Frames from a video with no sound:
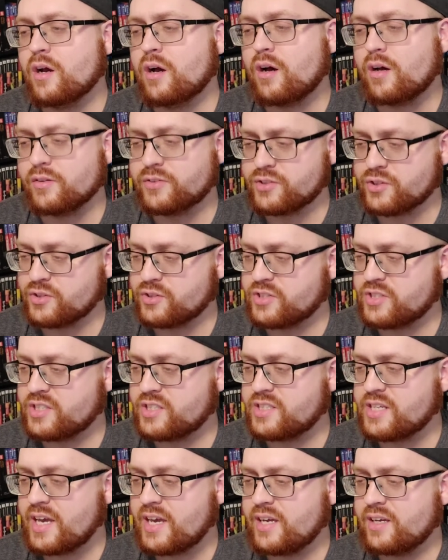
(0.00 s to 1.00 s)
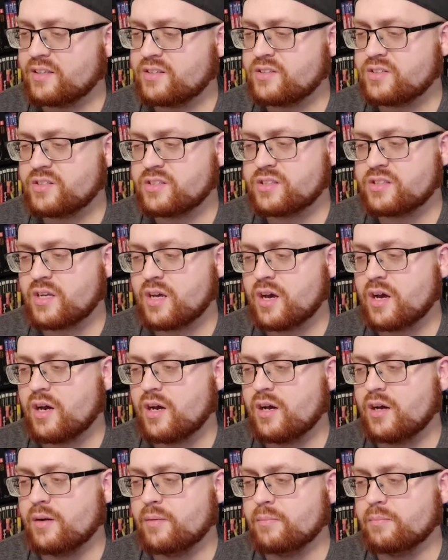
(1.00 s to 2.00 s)
Altered States,
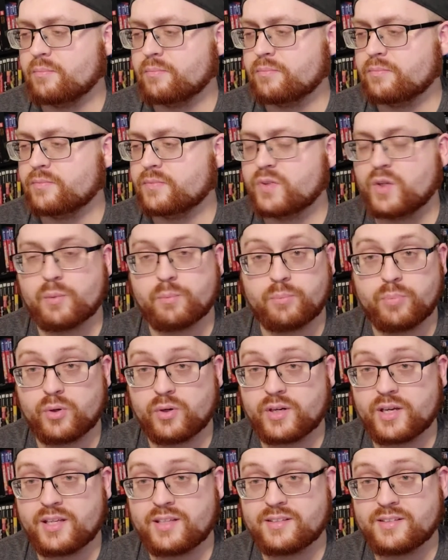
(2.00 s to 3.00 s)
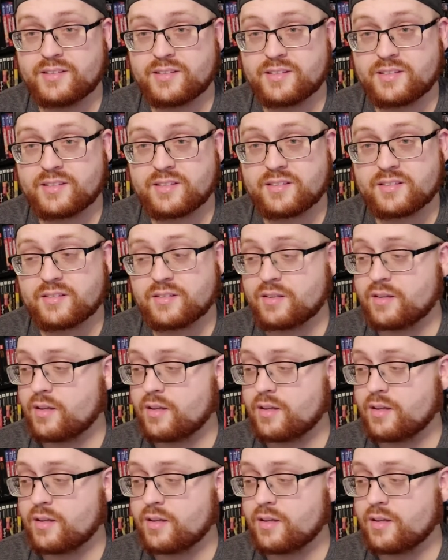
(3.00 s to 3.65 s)
The Boogans,